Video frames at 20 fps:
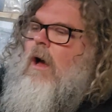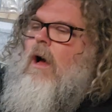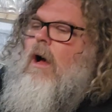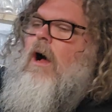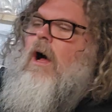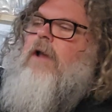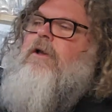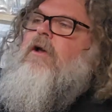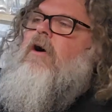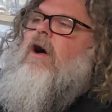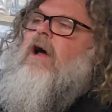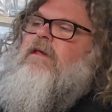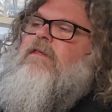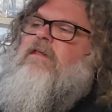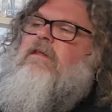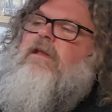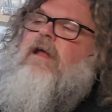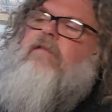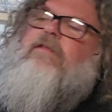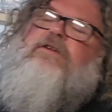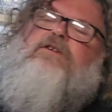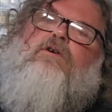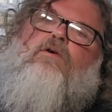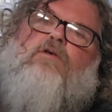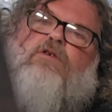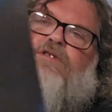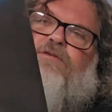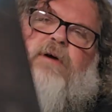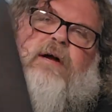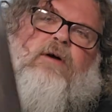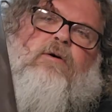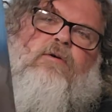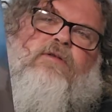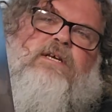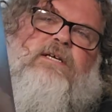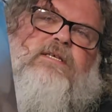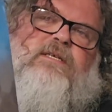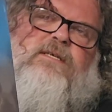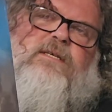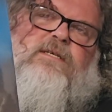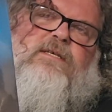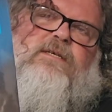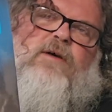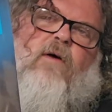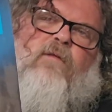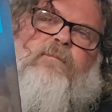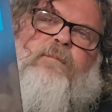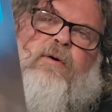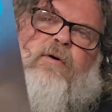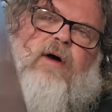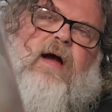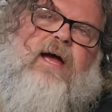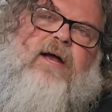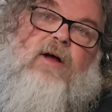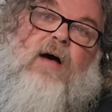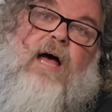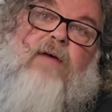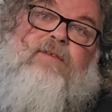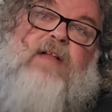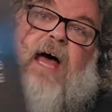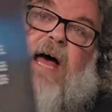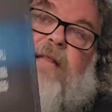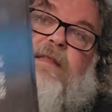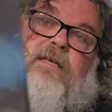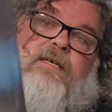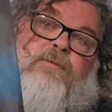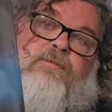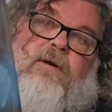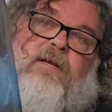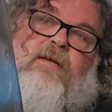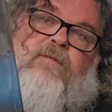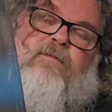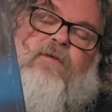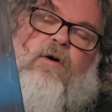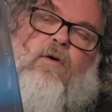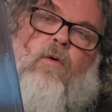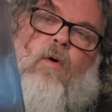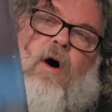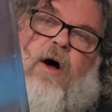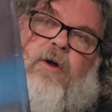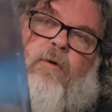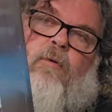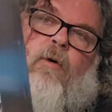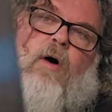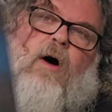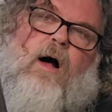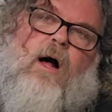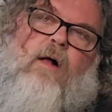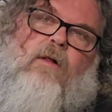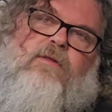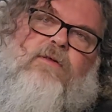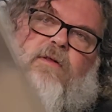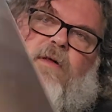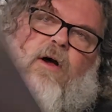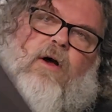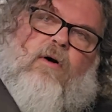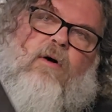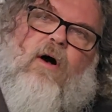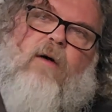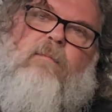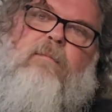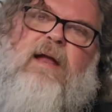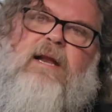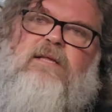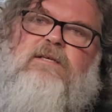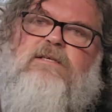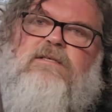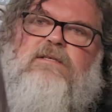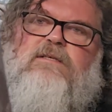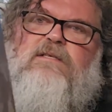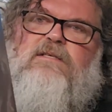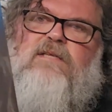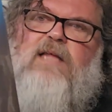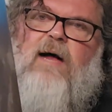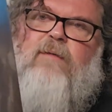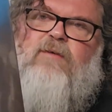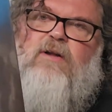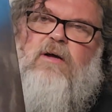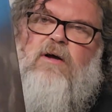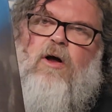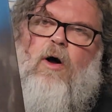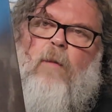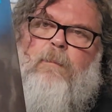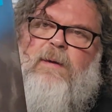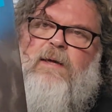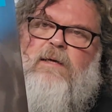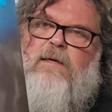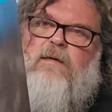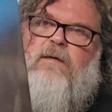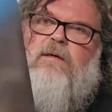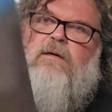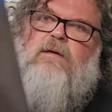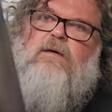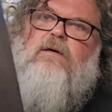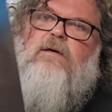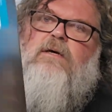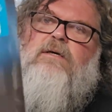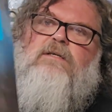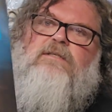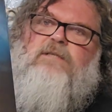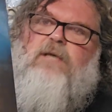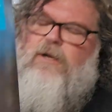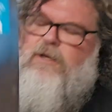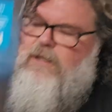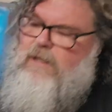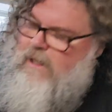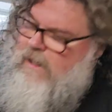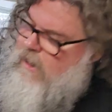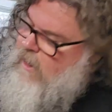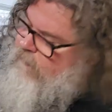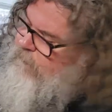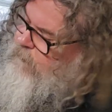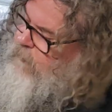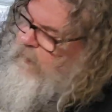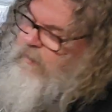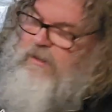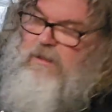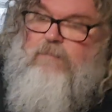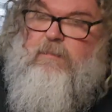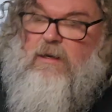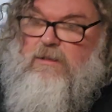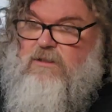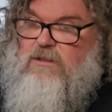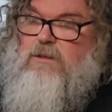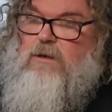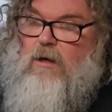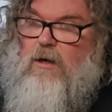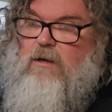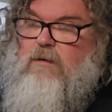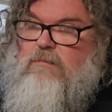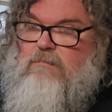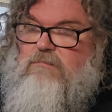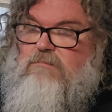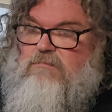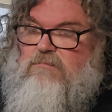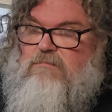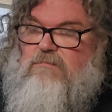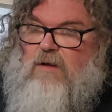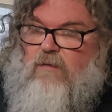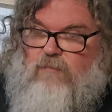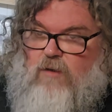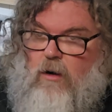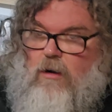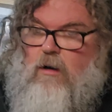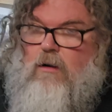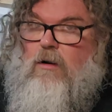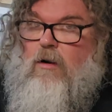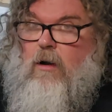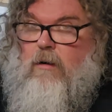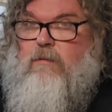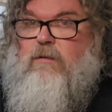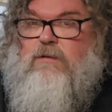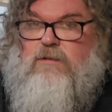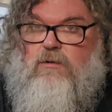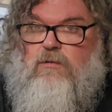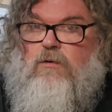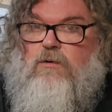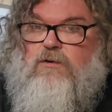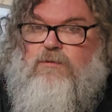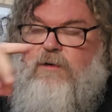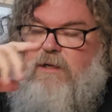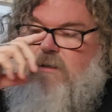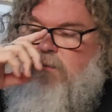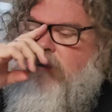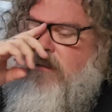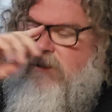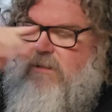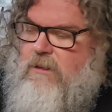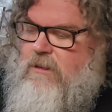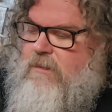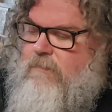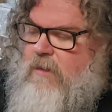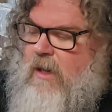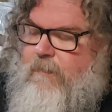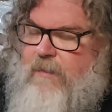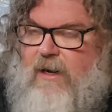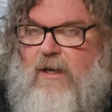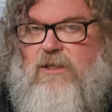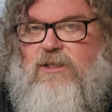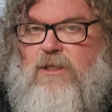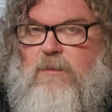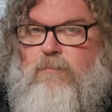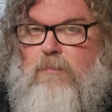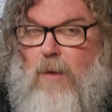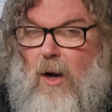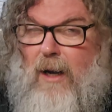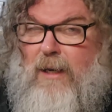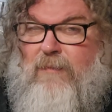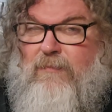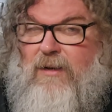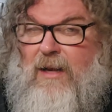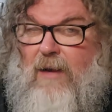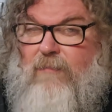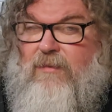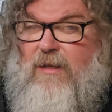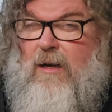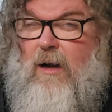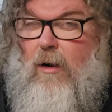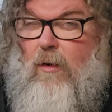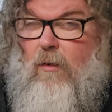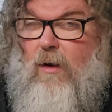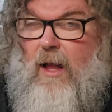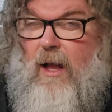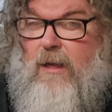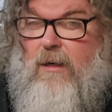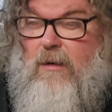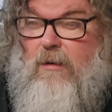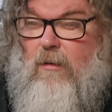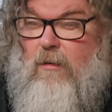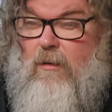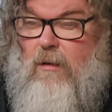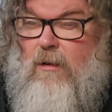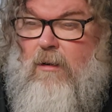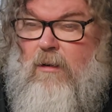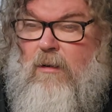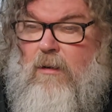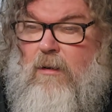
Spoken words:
Oh, nice. Another Doors record. This is a Soft Parade. I haven't had this one in for quite a while, so I've managed to snavel a copy. So yeah, I've pretty much got a lot of the Doors records in at the moment, actually. I might even have their whole catalogue.